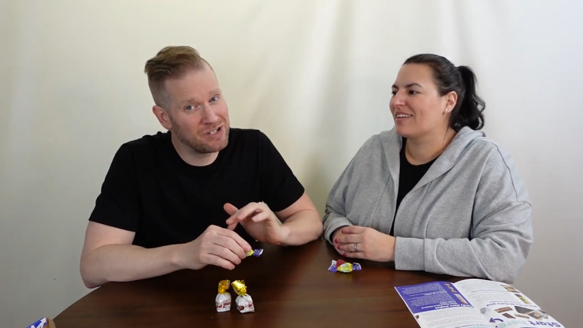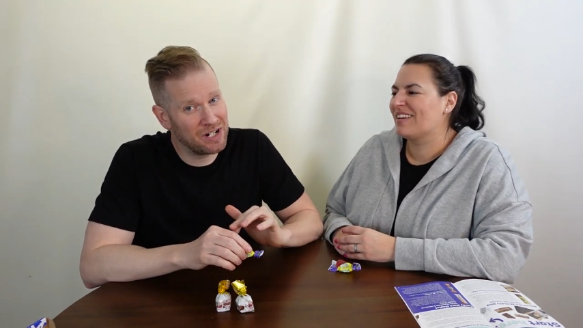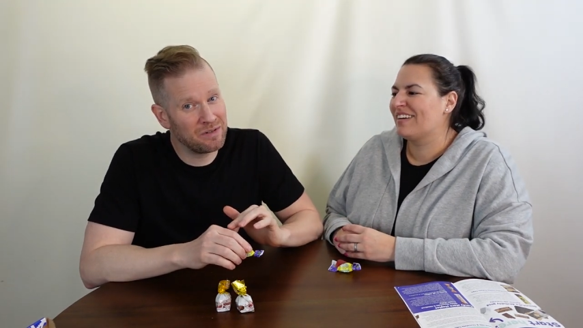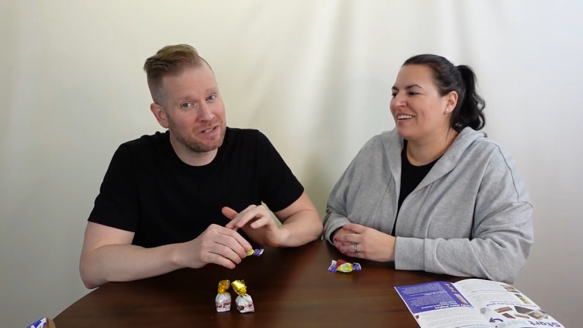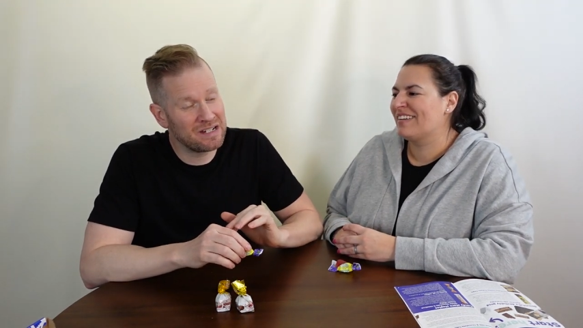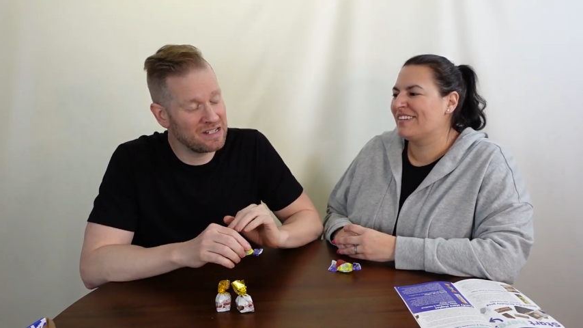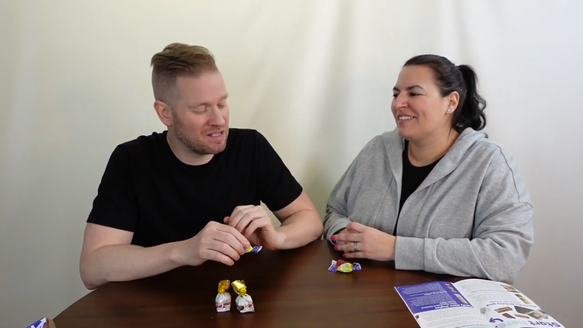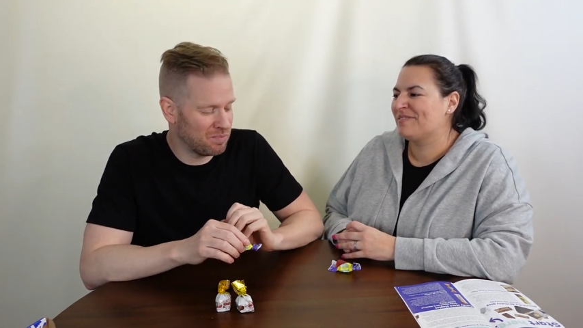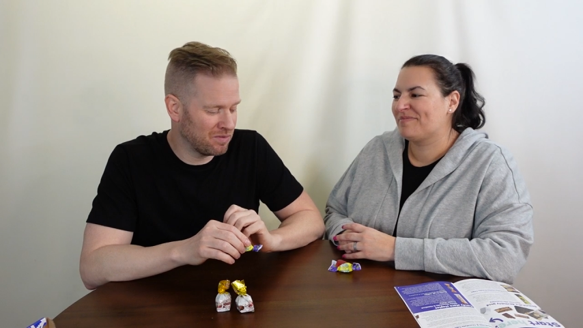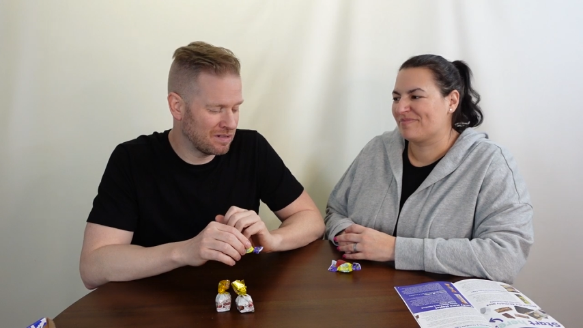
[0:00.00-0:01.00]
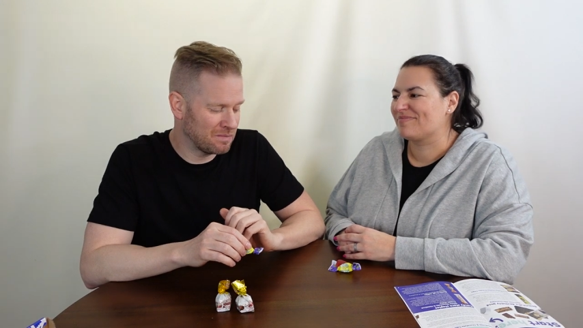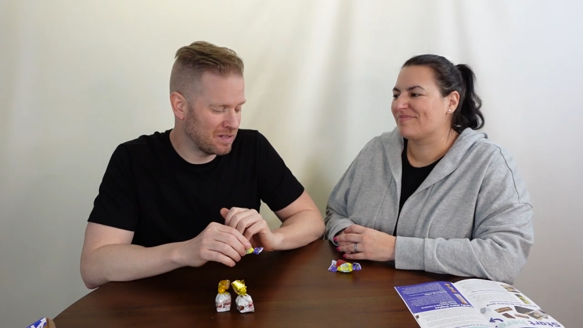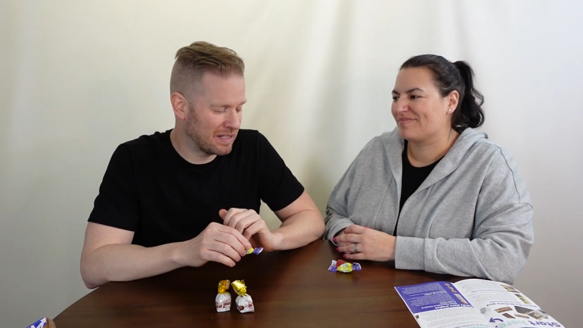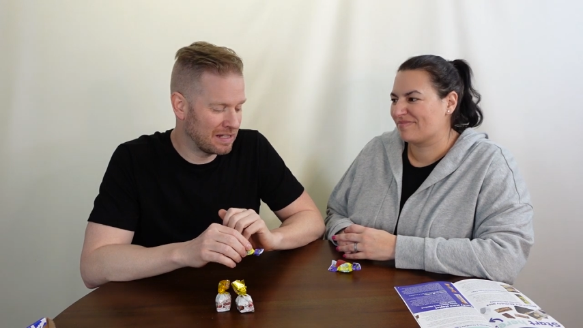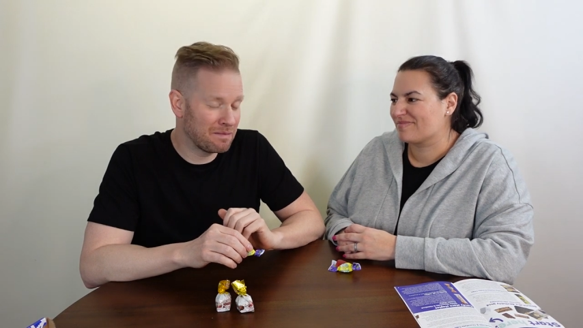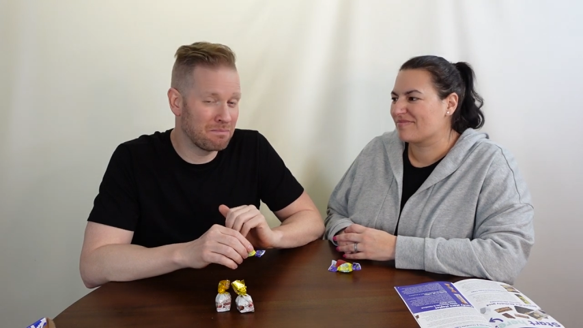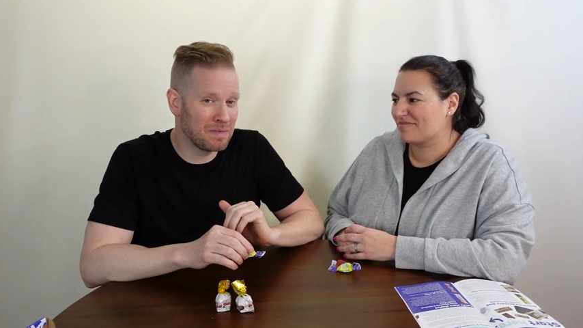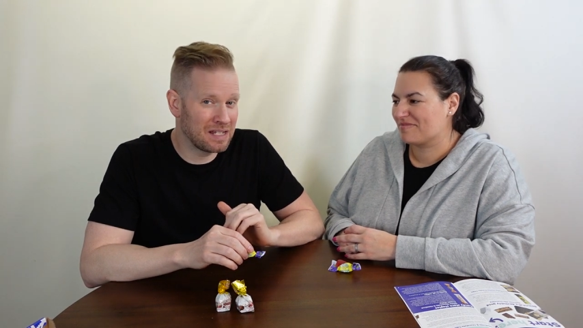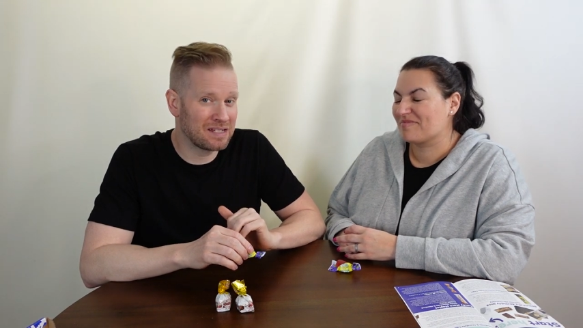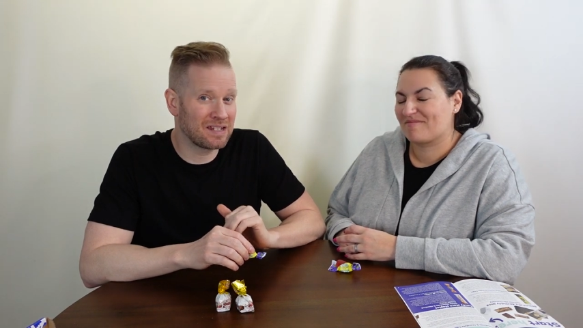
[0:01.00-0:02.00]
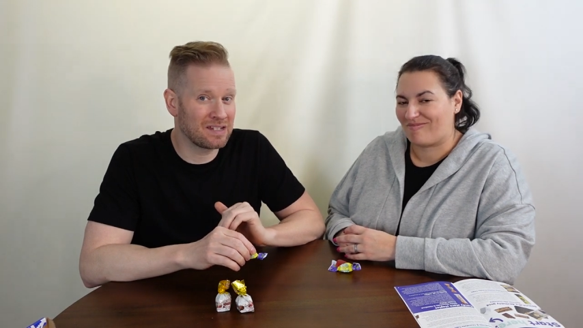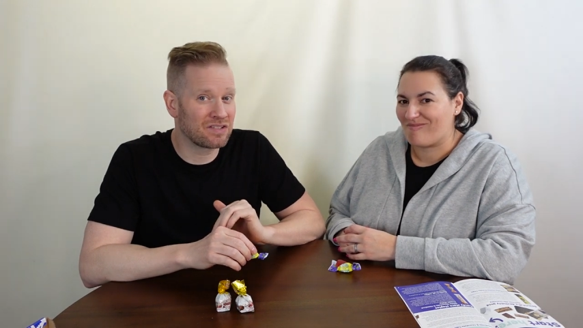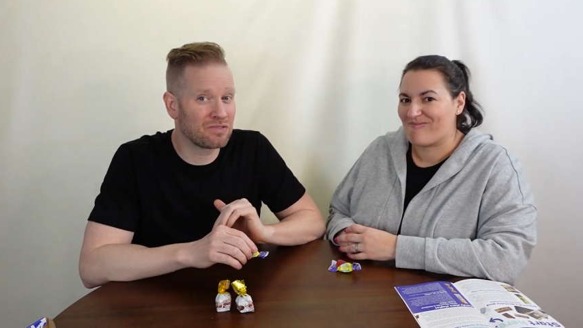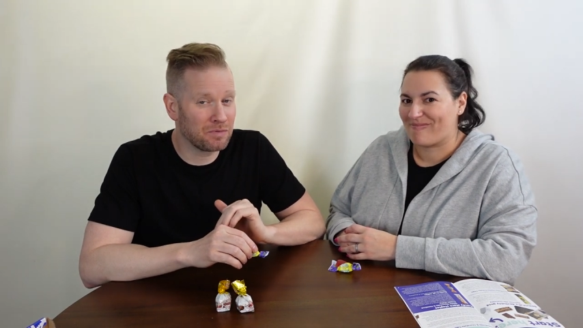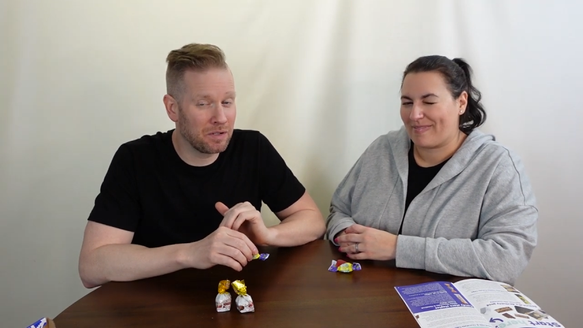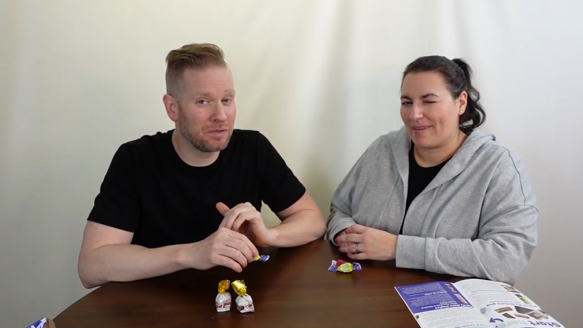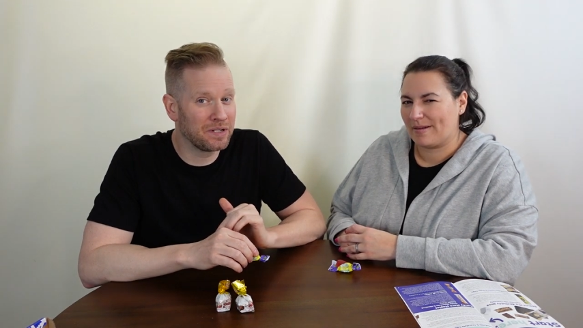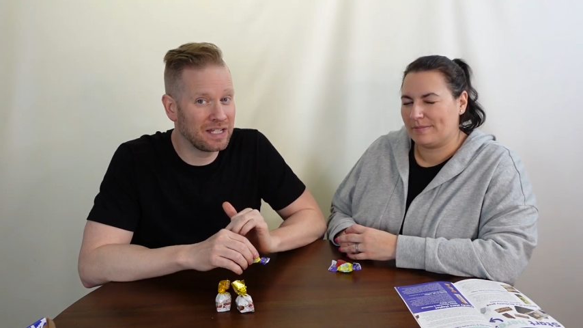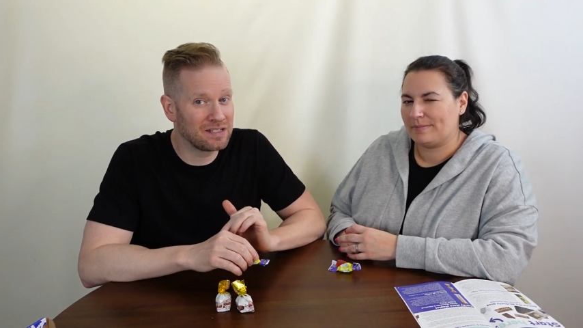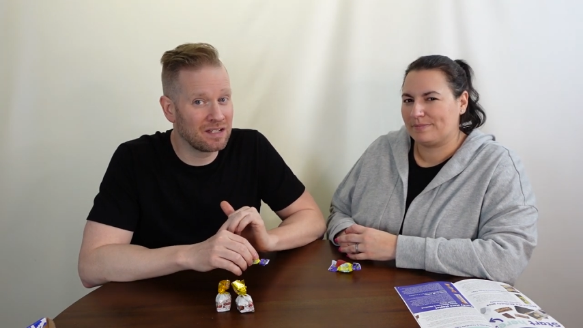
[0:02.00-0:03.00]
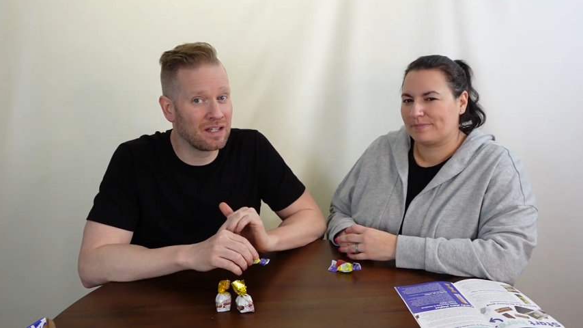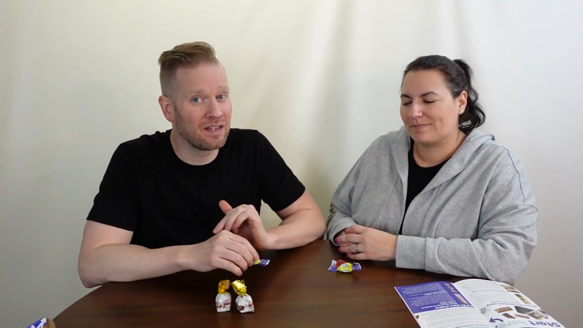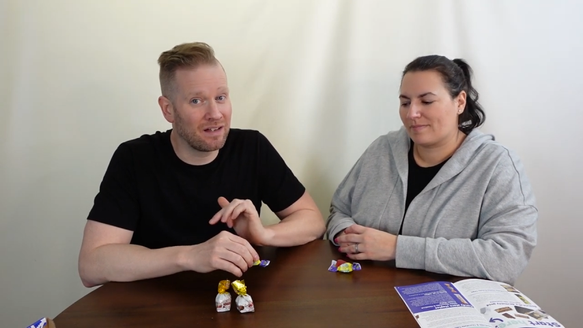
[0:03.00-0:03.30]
Speaker 1: generally disappointed when mint is thrown in